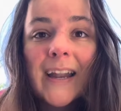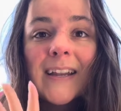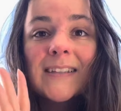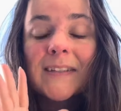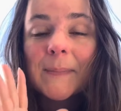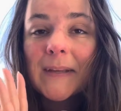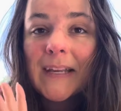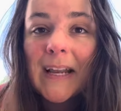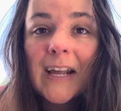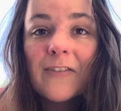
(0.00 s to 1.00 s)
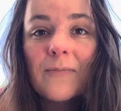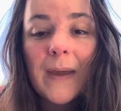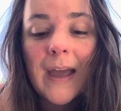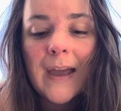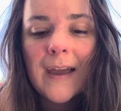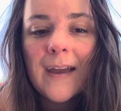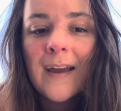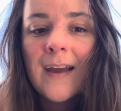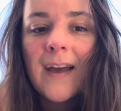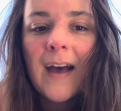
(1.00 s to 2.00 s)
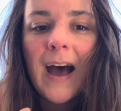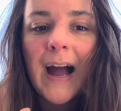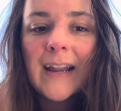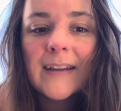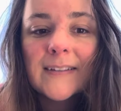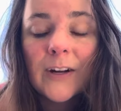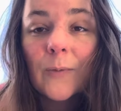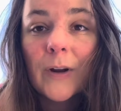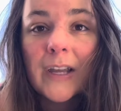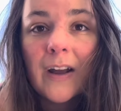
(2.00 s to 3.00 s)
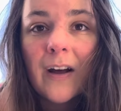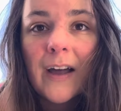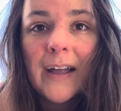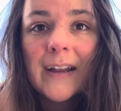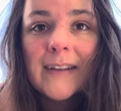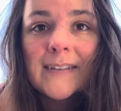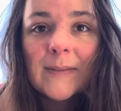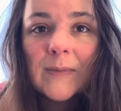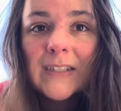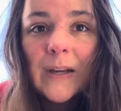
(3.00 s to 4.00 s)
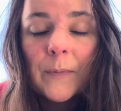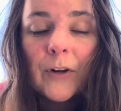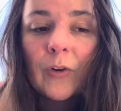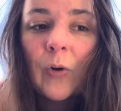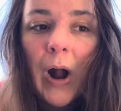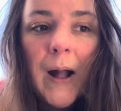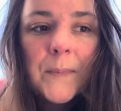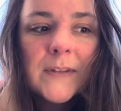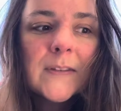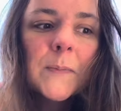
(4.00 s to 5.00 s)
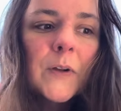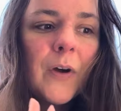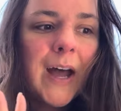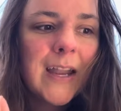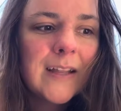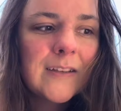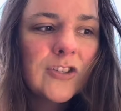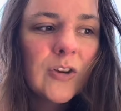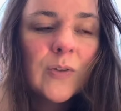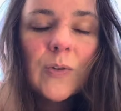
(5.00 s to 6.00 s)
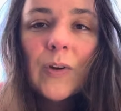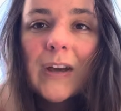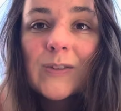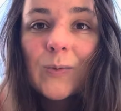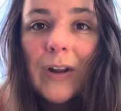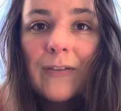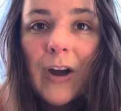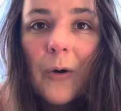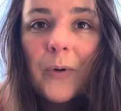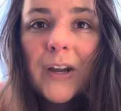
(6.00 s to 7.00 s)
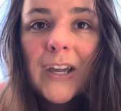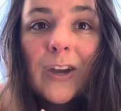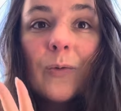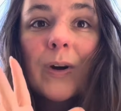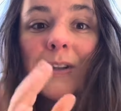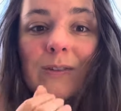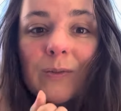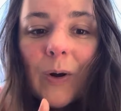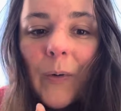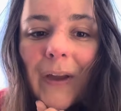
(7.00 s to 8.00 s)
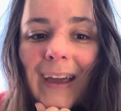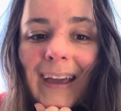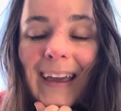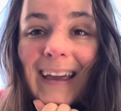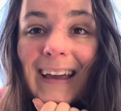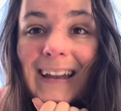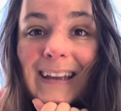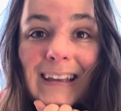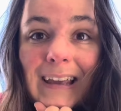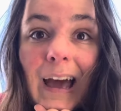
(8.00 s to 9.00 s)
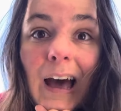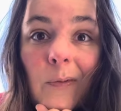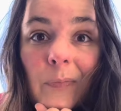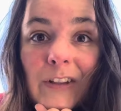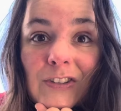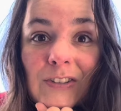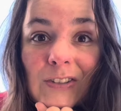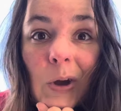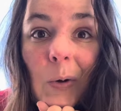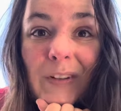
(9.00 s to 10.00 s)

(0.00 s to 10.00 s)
It is the beginning of May. I need to start working on some summer crops. So I'm gonna go ahead and share with you guys what I've got working, what is growing, and yeah, let's just go.